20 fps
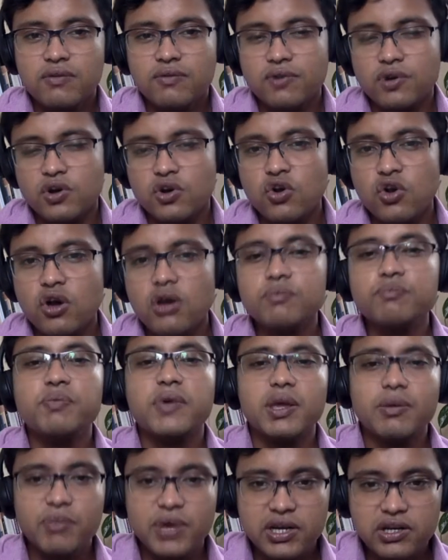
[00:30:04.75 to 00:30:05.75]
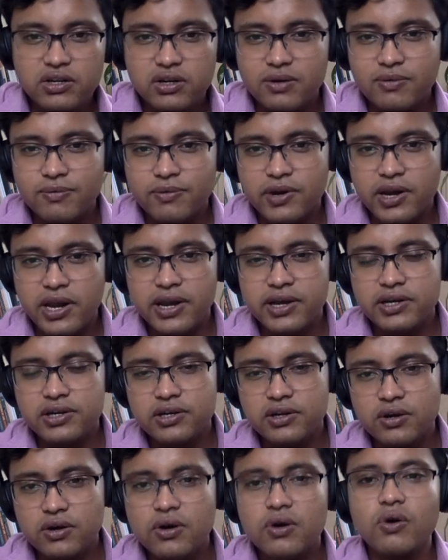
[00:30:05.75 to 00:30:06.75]
for non-payment of rent,
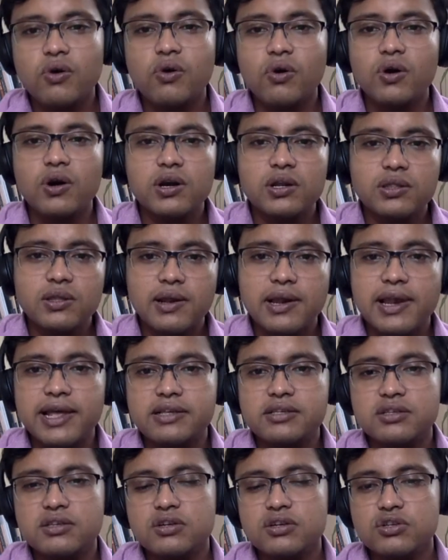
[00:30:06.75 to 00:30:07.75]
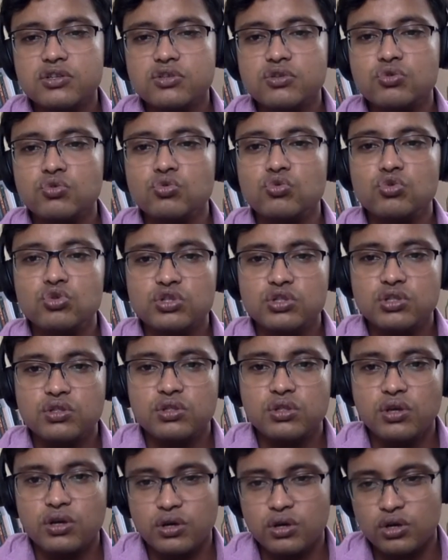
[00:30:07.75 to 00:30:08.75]
or the lessor sues
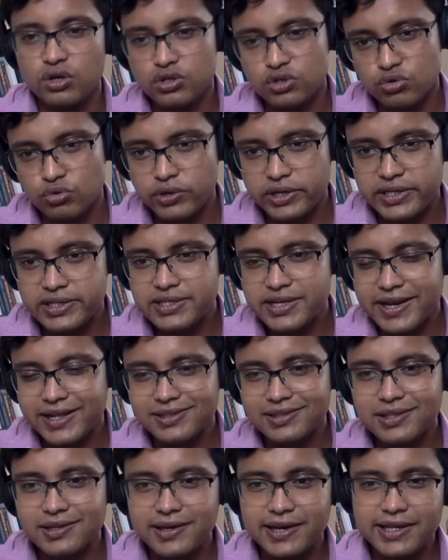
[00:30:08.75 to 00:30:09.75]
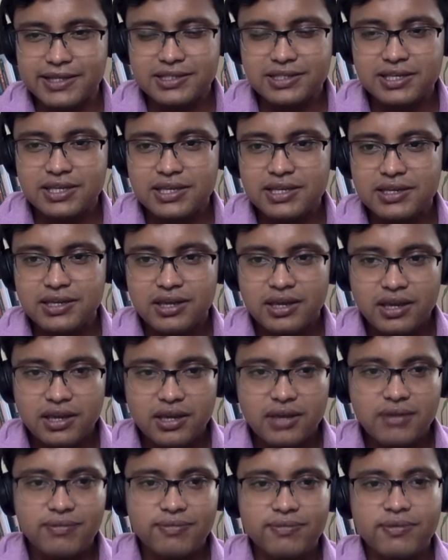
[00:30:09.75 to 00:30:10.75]
to eject the lessee
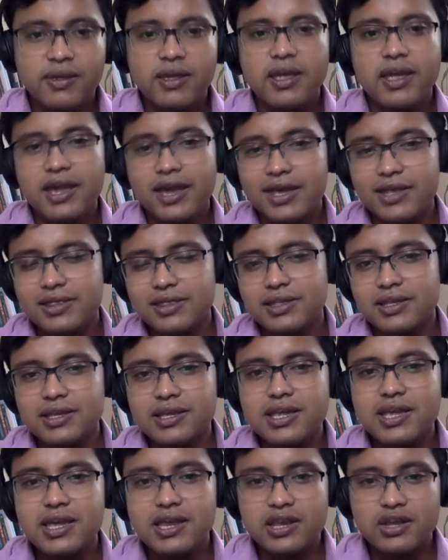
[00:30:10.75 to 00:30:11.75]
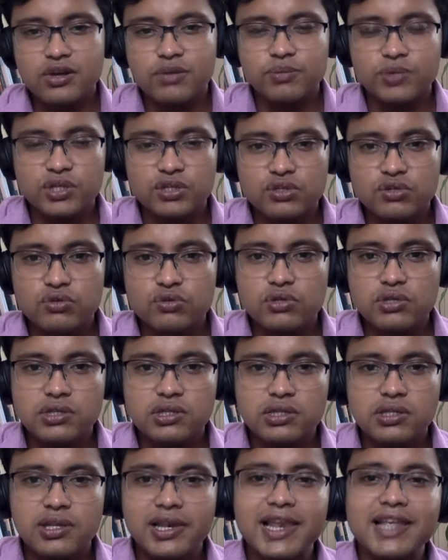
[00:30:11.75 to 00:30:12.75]
if at the hearing of the
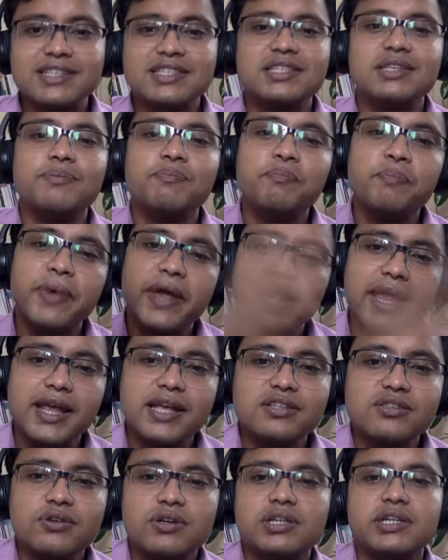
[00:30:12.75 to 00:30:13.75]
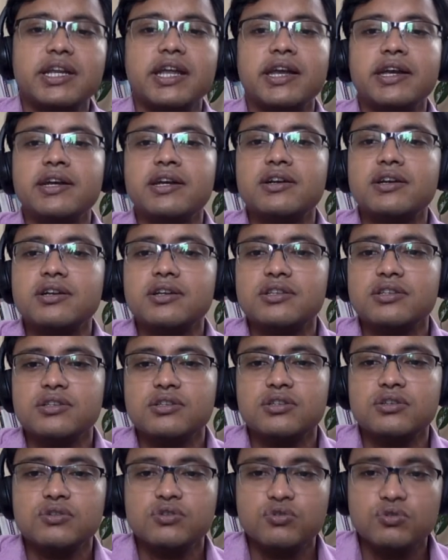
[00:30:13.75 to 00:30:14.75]
suit the lessee pays or tenders
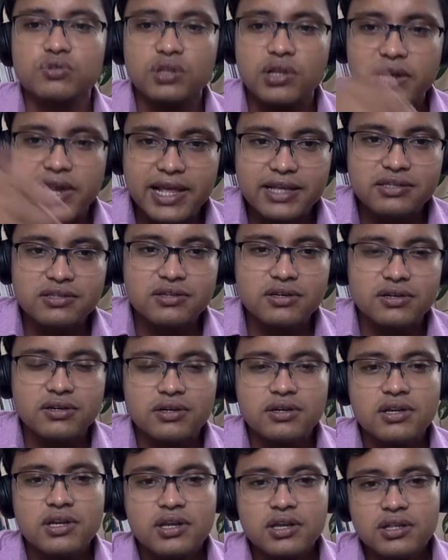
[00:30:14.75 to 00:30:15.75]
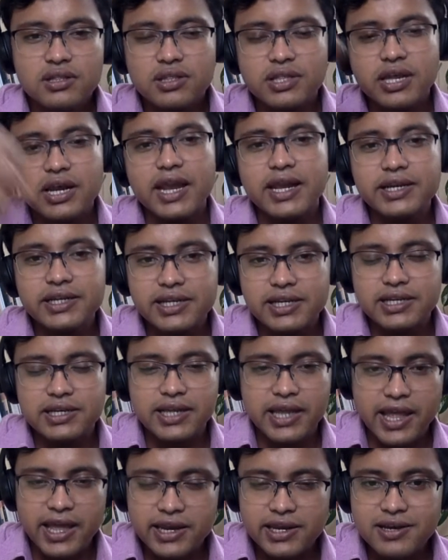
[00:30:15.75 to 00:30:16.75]
to the lessor the rent
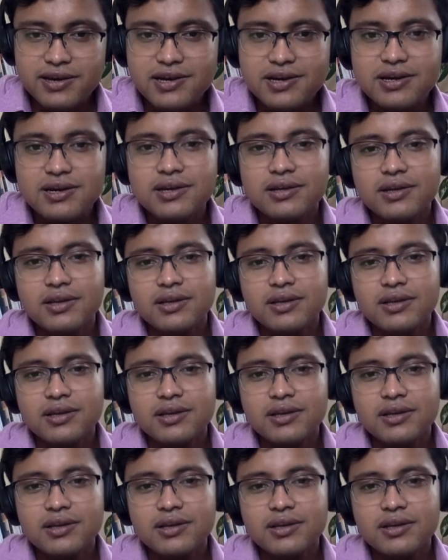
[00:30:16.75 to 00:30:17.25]
in arrear